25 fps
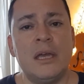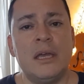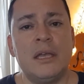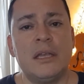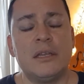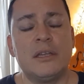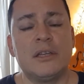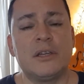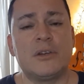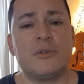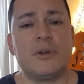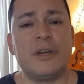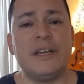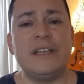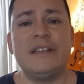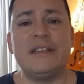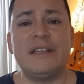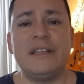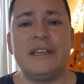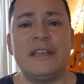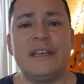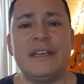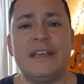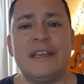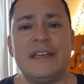The great
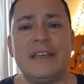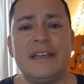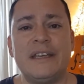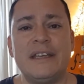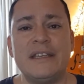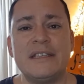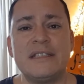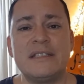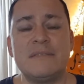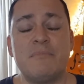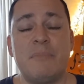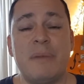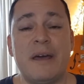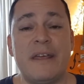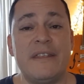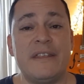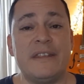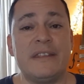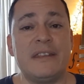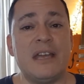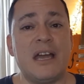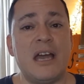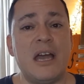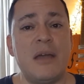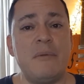thing is by the
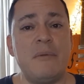time